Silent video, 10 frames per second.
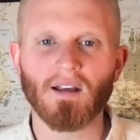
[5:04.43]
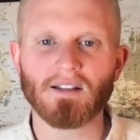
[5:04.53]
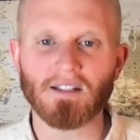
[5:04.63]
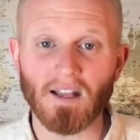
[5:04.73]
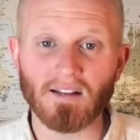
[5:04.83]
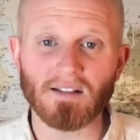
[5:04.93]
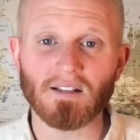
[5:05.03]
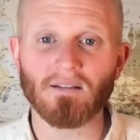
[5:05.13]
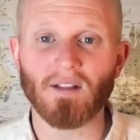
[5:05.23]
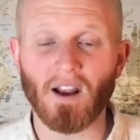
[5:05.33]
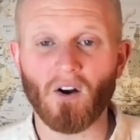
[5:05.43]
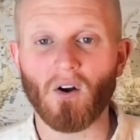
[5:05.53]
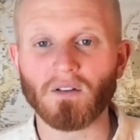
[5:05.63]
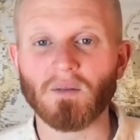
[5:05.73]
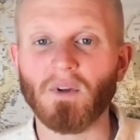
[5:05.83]
since they are
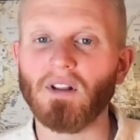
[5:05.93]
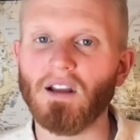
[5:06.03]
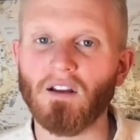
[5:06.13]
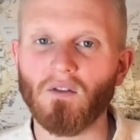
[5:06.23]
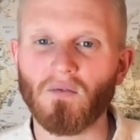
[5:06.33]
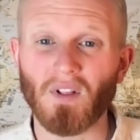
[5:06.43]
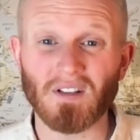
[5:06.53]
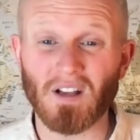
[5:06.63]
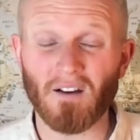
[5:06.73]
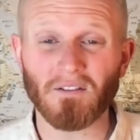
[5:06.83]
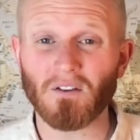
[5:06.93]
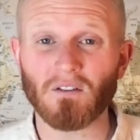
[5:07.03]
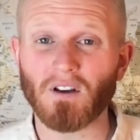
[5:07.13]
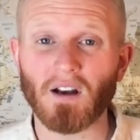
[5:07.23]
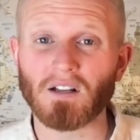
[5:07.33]
ultimately philosophical
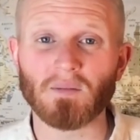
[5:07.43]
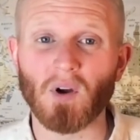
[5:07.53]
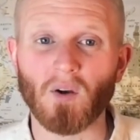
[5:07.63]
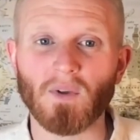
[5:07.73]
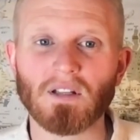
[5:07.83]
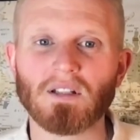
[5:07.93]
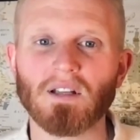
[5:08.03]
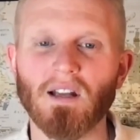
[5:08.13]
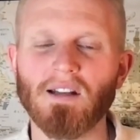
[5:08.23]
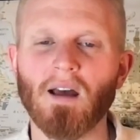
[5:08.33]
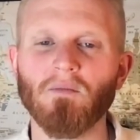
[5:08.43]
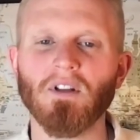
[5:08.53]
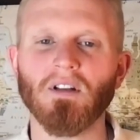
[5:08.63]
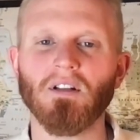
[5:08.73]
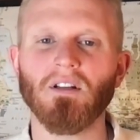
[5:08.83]
thought experiments,
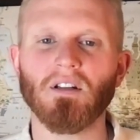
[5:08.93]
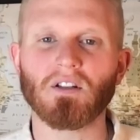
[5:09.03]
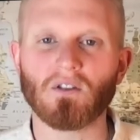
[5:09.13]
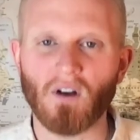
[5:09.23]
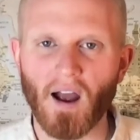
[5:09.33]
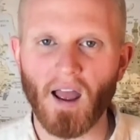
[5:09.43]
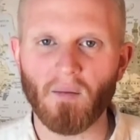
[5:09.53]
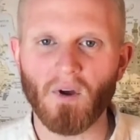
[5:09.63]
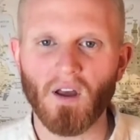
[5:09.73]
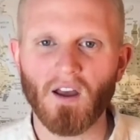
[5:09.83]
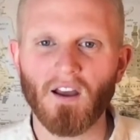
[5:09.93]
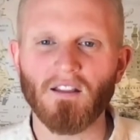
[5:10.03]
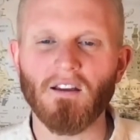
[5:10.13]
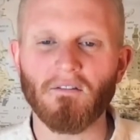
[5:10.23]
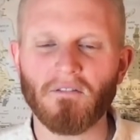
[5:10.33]
attempting to describe
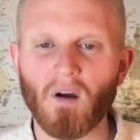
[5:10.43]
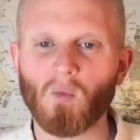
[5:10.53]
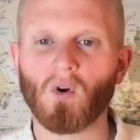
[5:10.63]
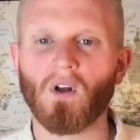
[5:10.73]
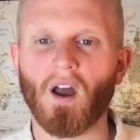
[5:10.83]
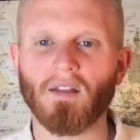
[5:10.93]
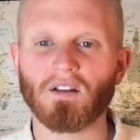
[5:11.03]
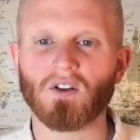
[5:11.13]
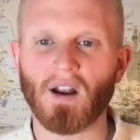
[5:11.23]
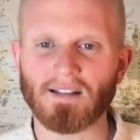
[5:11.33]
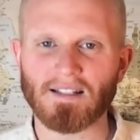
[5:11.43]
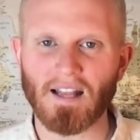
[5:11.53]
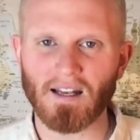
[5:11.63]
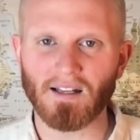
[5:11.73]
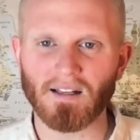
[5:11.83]
the ephemeral and the
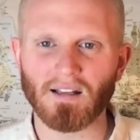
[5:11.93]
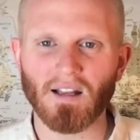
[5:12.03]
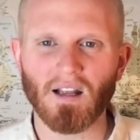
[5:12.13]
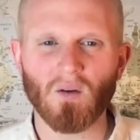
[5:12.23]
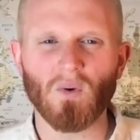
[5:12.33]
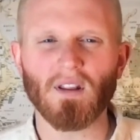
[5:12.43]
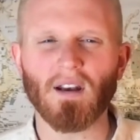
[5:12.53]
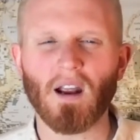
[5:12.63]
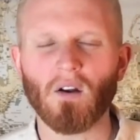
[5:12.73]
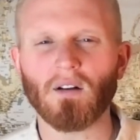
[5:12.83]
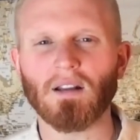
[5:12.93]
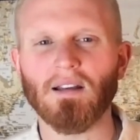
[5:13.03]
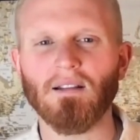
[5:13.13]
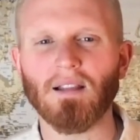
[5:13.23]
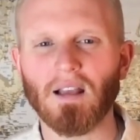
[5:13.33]
transcendent with inherently
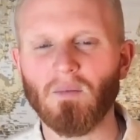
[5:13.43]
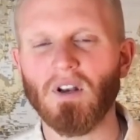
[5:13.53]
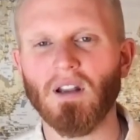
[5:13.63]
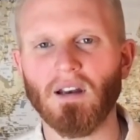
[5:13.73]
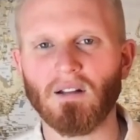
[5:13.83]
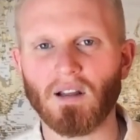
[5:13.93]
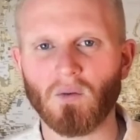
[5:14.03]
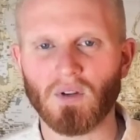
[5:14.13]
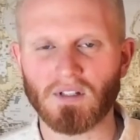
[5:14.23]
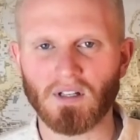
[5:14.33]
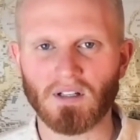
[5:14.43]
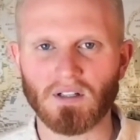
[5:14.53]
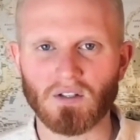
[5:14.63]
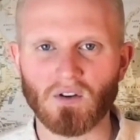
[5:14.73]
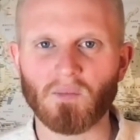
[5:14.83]
limited linguistic
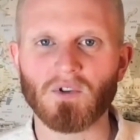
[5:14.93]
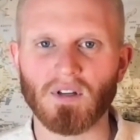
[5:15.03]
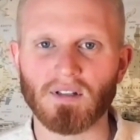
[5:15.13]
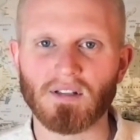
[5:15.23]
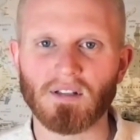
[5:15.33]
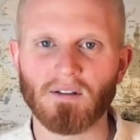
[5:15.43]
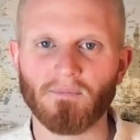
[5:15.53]
descriptions.